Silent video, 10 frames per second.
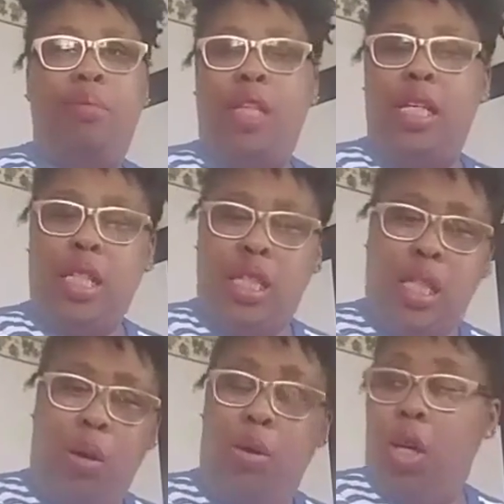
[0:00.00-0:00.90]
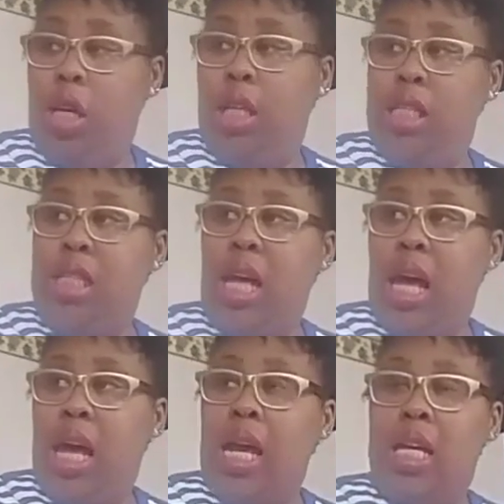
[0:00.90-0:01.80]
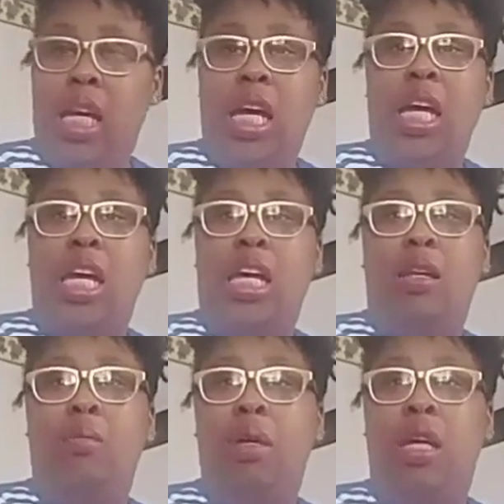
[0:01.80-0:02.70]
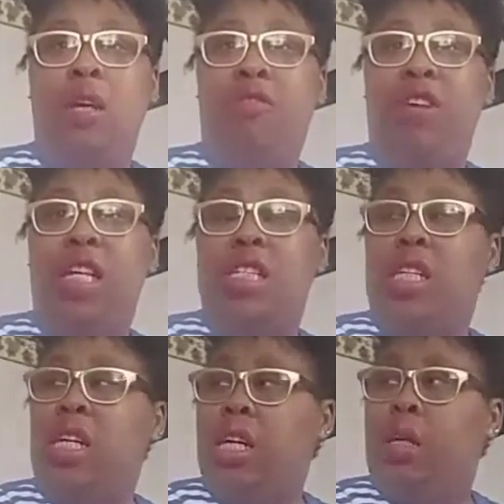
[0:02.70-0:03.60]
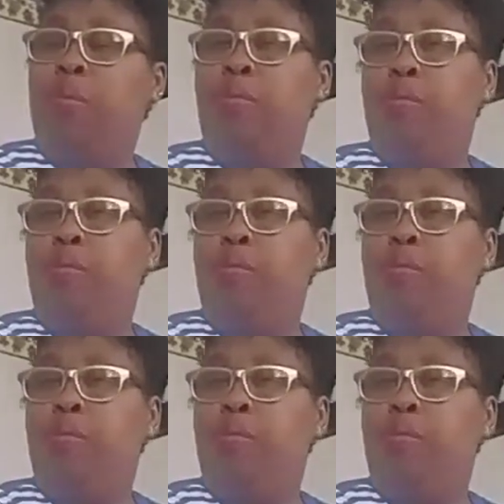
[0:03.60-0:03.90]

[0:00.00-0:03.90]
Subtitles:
desk is now on the other side, and me facing